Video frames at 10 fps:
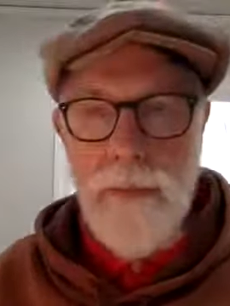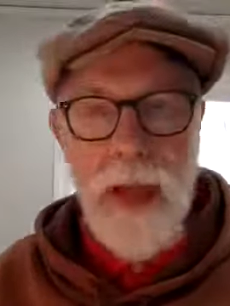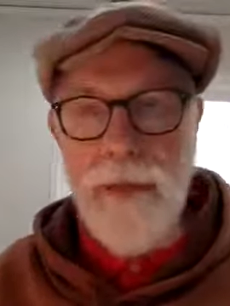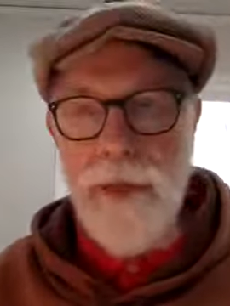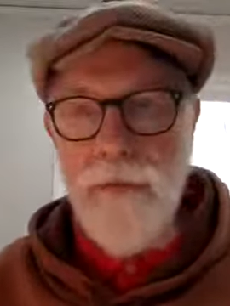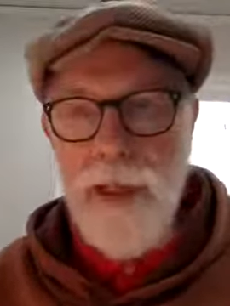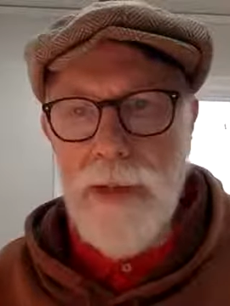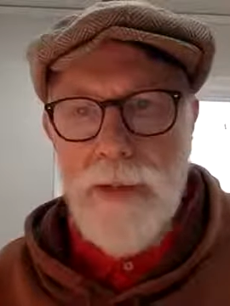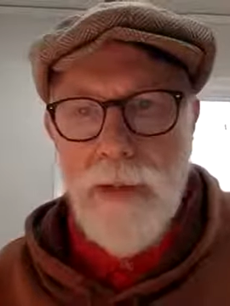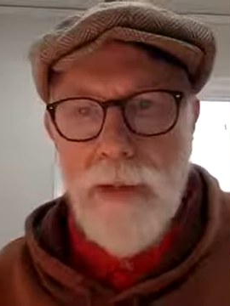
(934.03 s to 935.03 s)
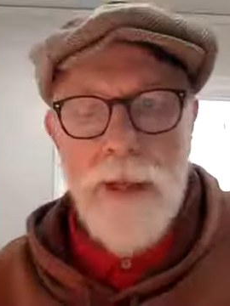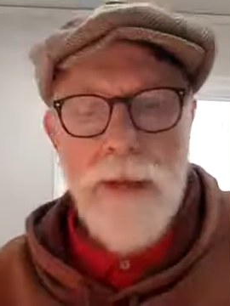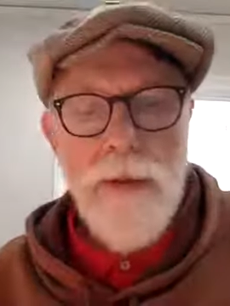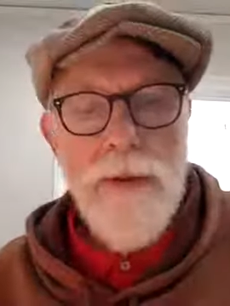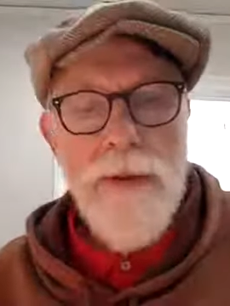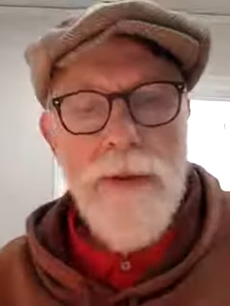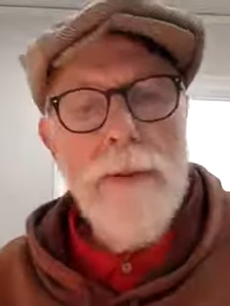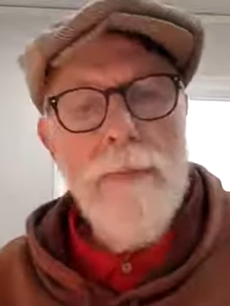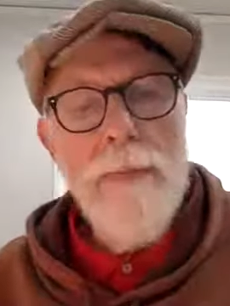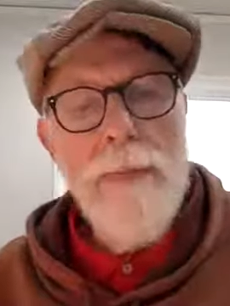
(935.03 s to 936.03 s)
on the face of the earth.
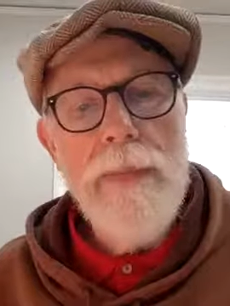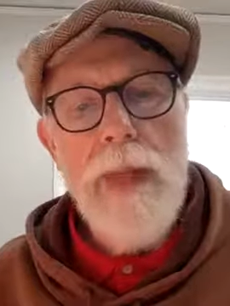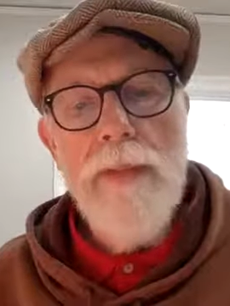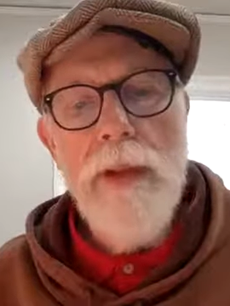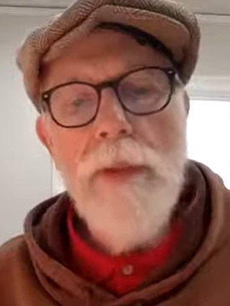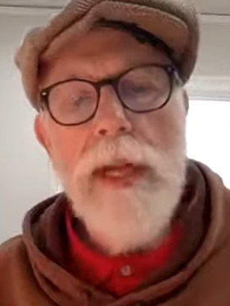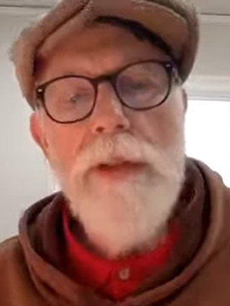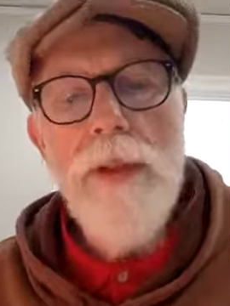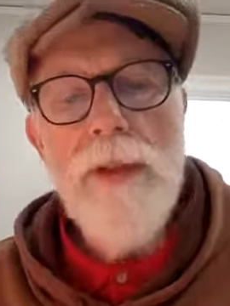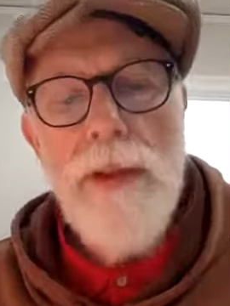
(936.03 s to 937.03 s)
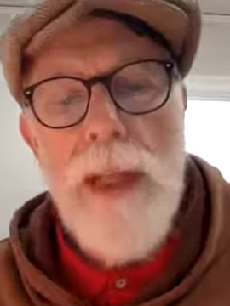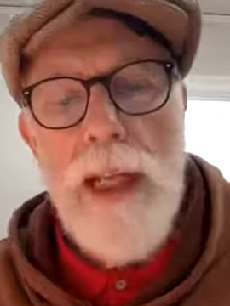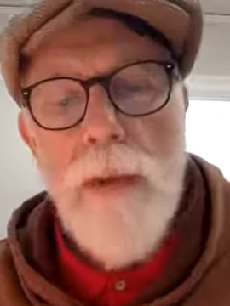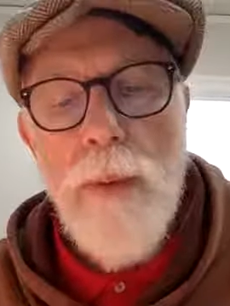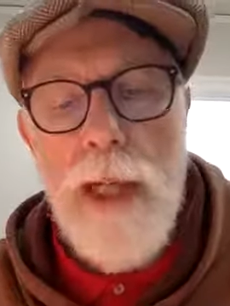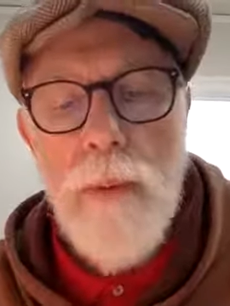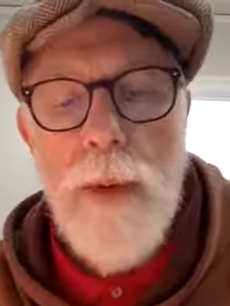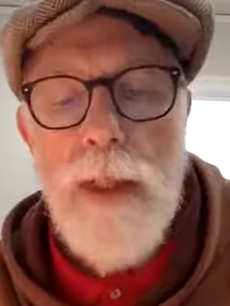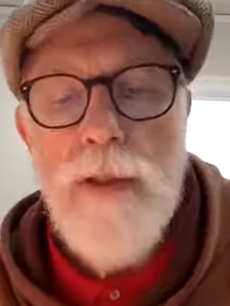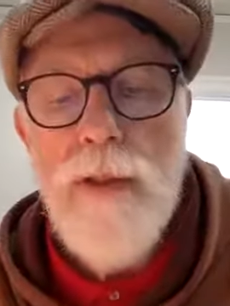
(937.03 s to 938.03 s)
I have the right to think what I
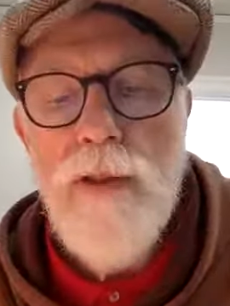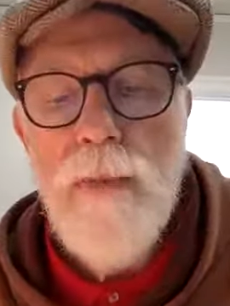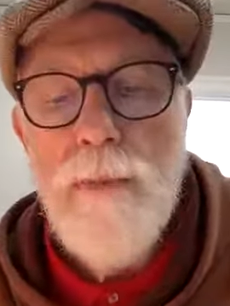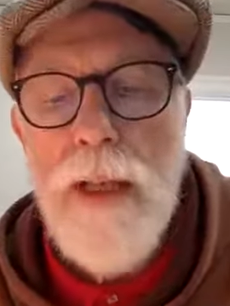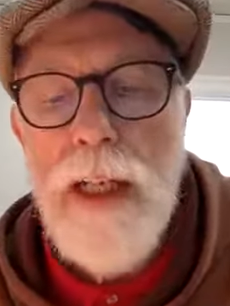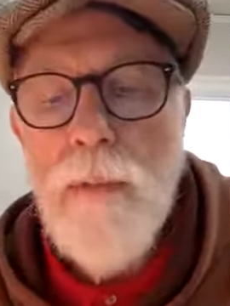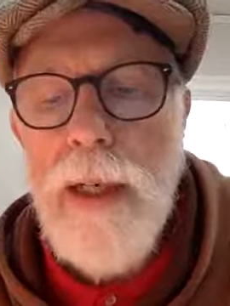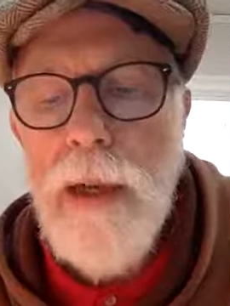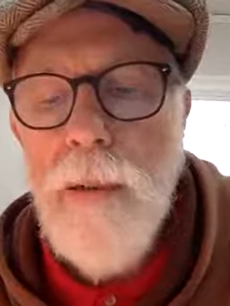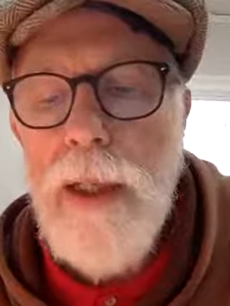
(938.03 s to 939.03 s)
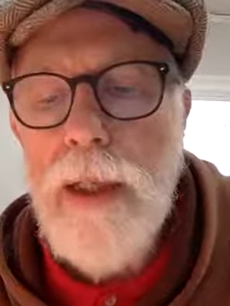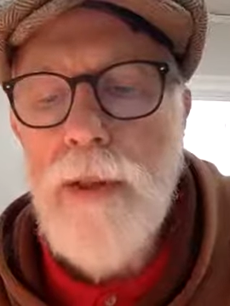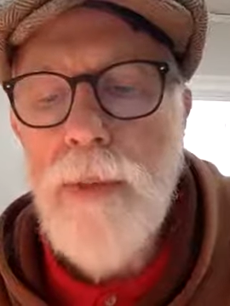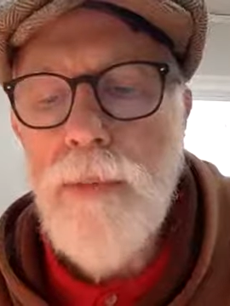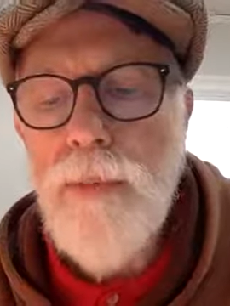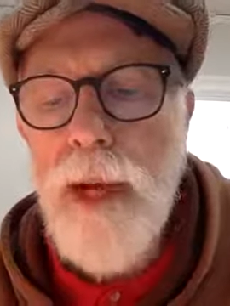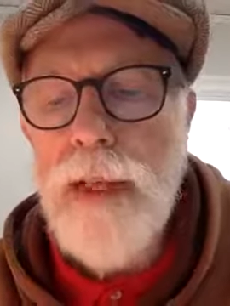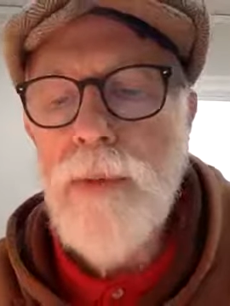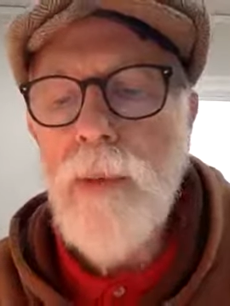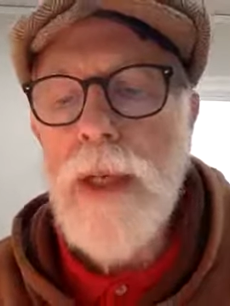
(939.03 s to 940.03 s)
will, to speak what I will, to
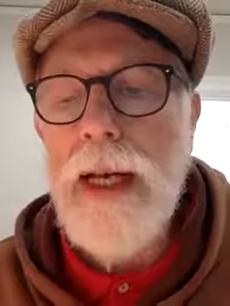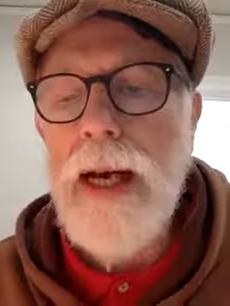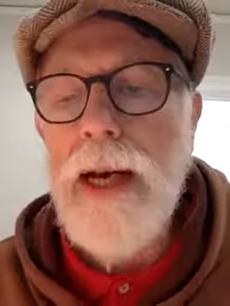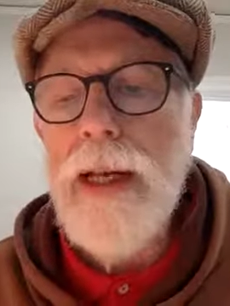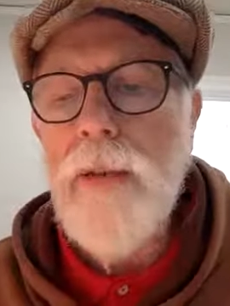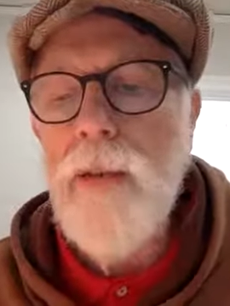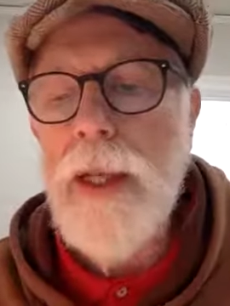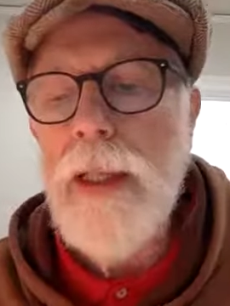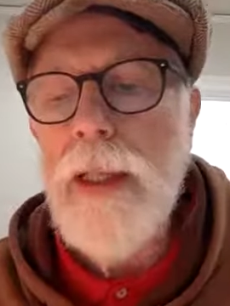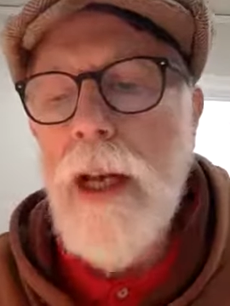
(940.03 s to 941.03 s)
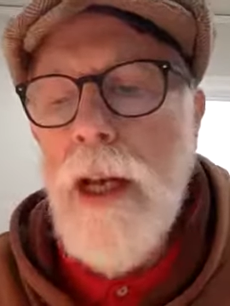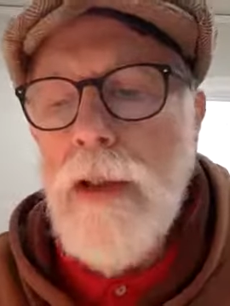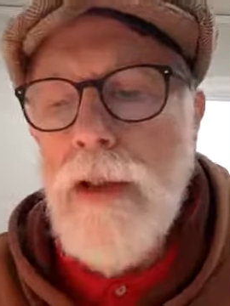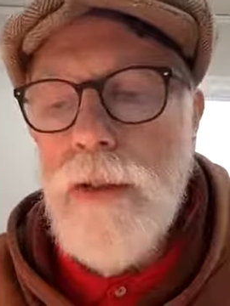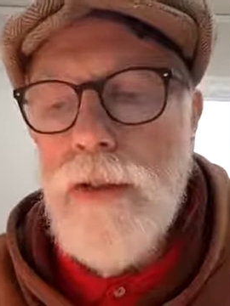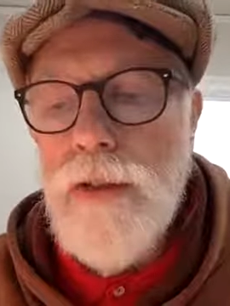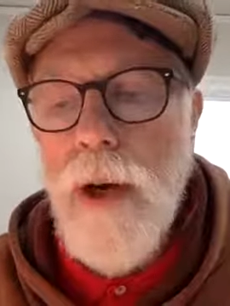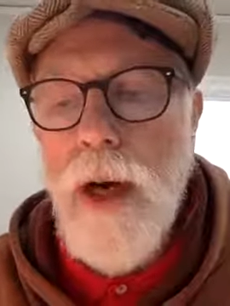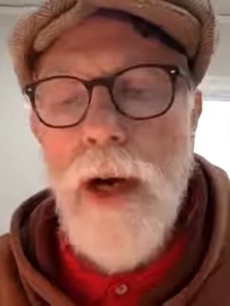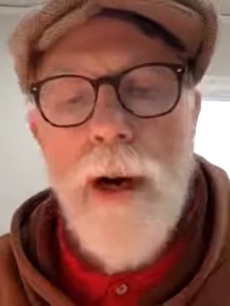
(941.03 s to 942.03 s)
write what I will, to
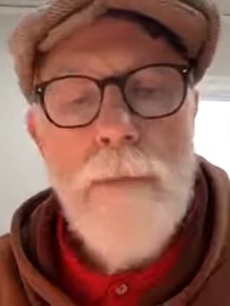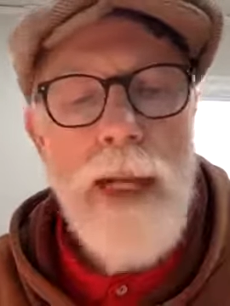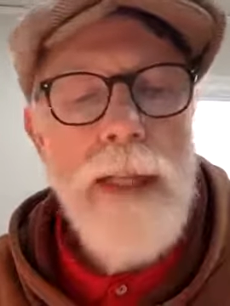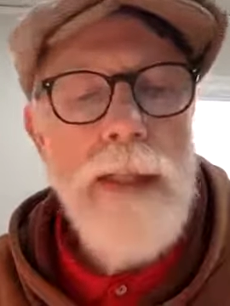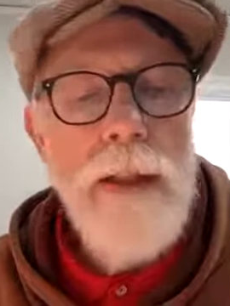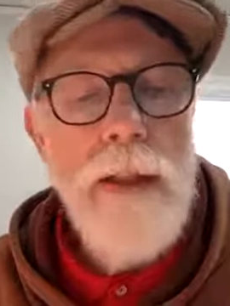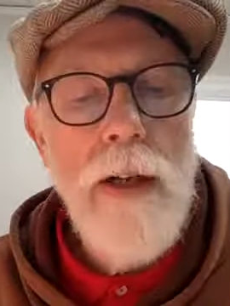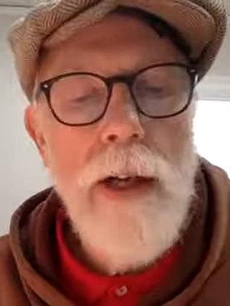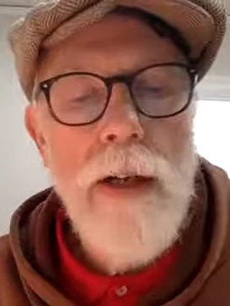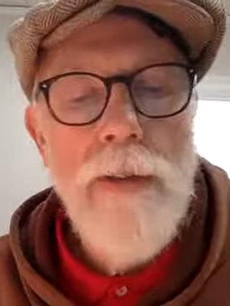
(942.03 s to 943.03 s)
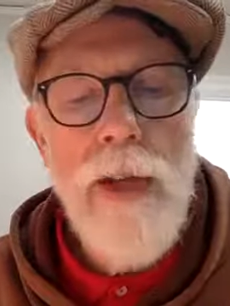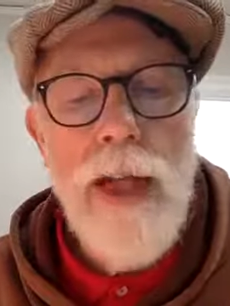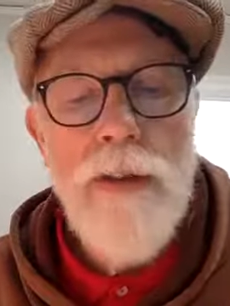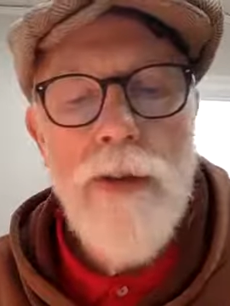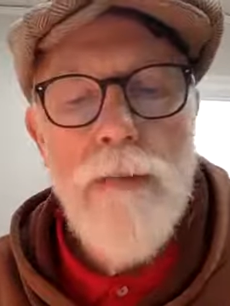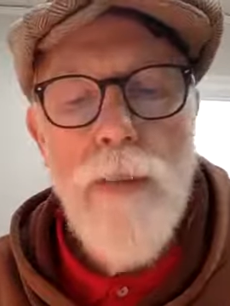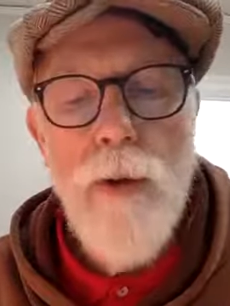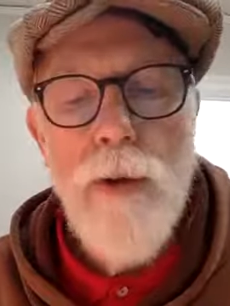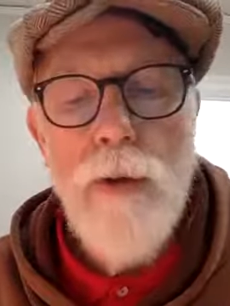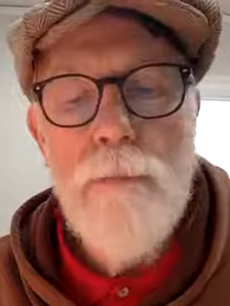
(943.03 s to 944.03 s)
draw, paint, carve, etch,
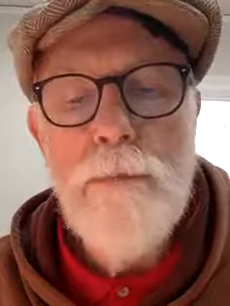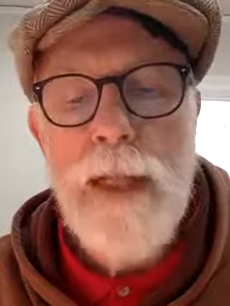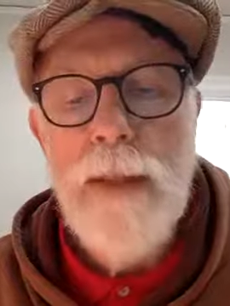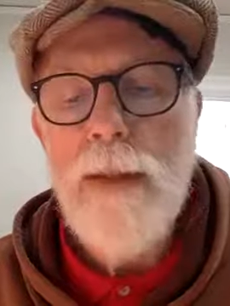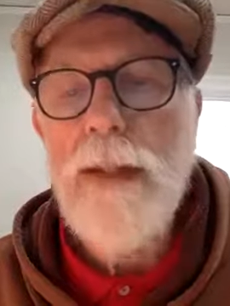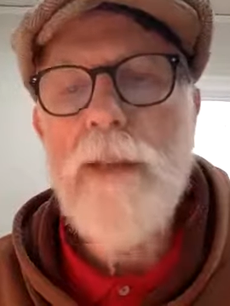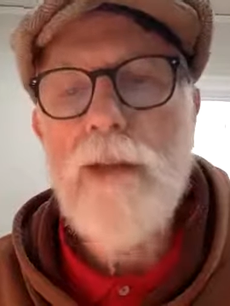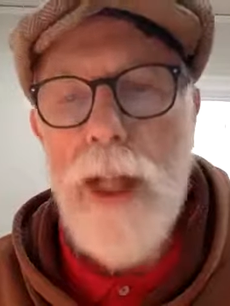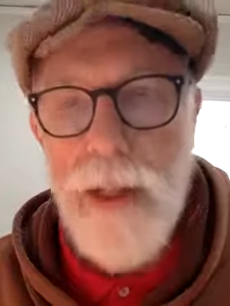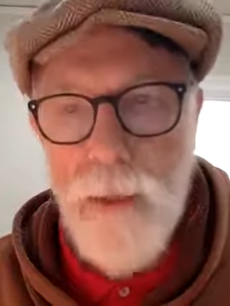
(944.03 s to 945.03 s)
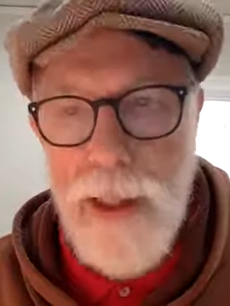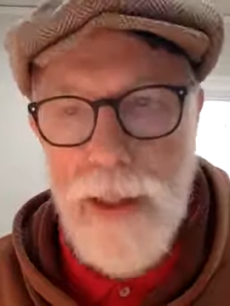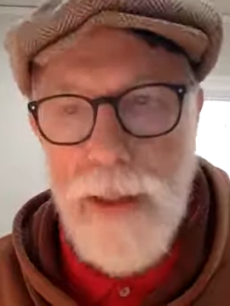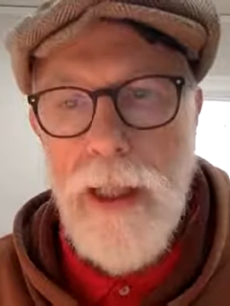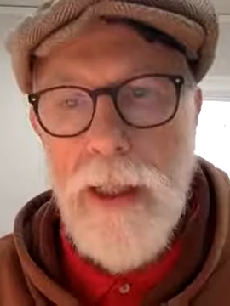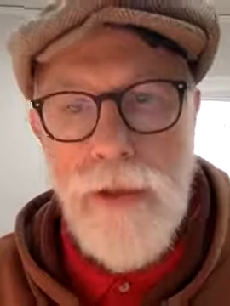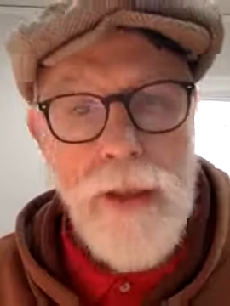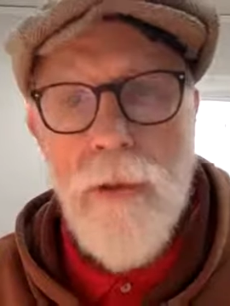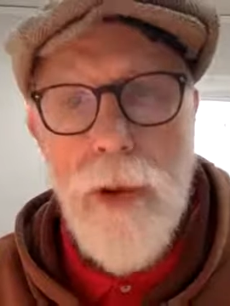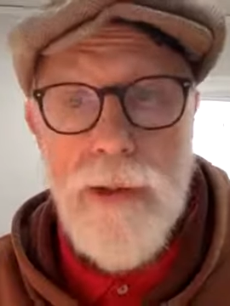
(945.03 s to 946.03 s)
mold, build as I will, to
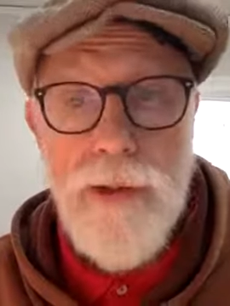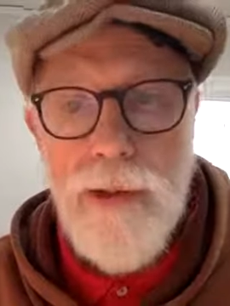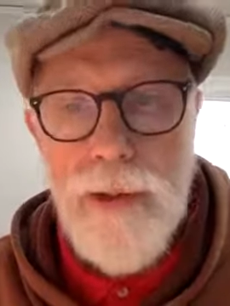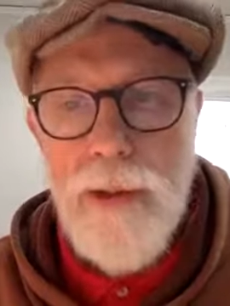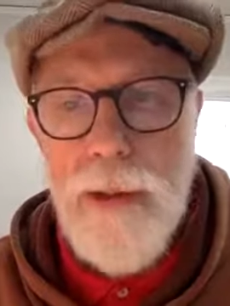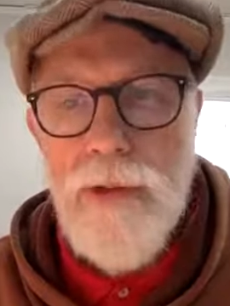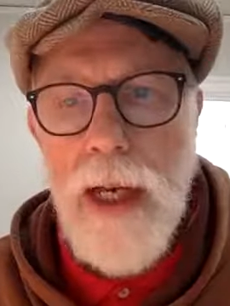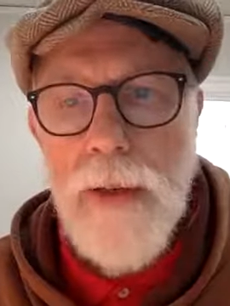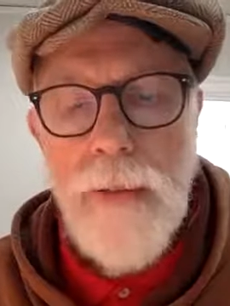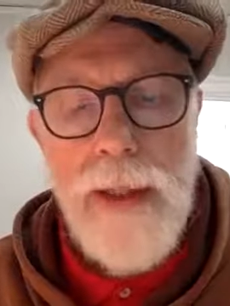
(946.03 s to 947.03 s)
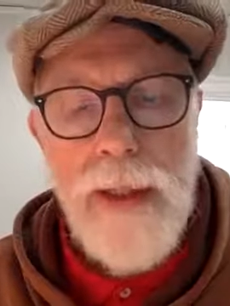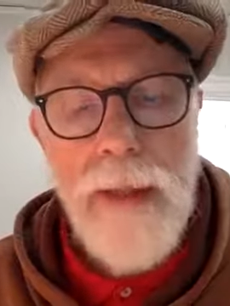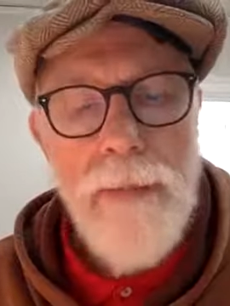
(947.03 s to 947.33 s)
dress as I will.